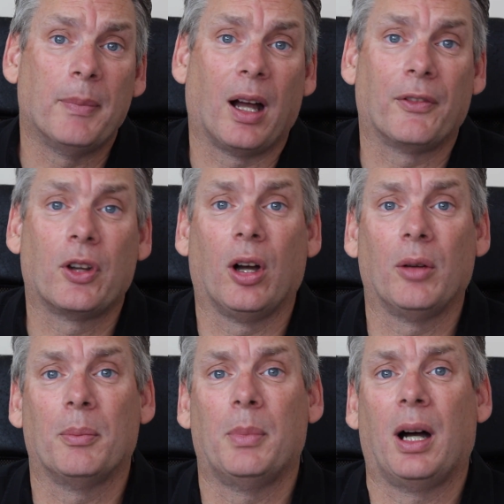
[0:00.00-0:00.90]
I've
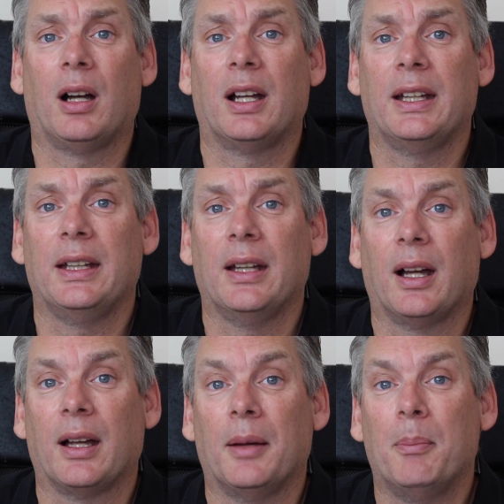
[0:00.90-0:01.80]
got
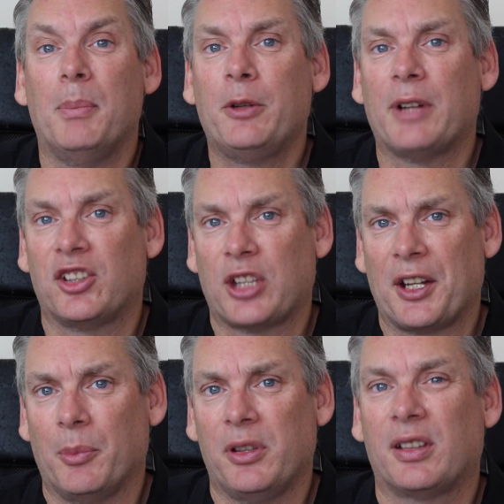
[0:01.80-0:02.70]
my mid-range
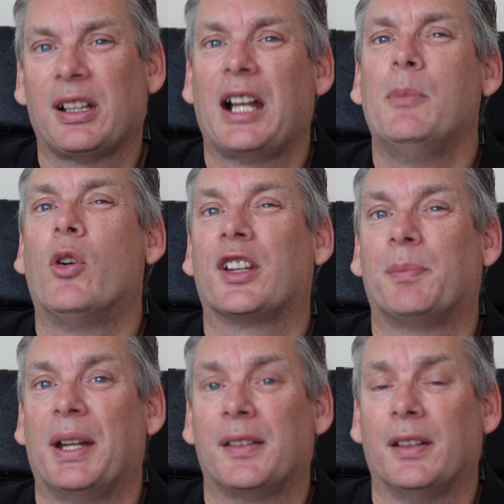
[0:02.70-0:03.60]
setup, which is slightly more
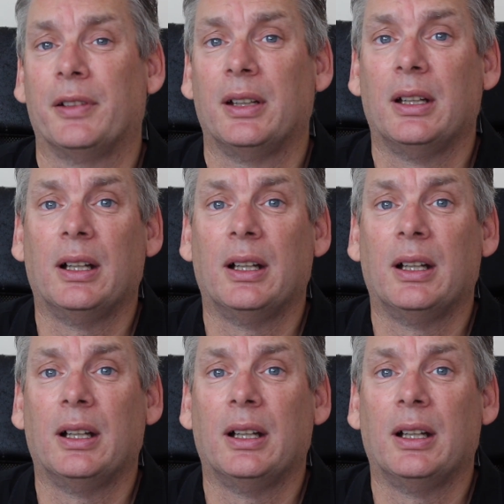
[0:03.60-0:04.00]
expensive.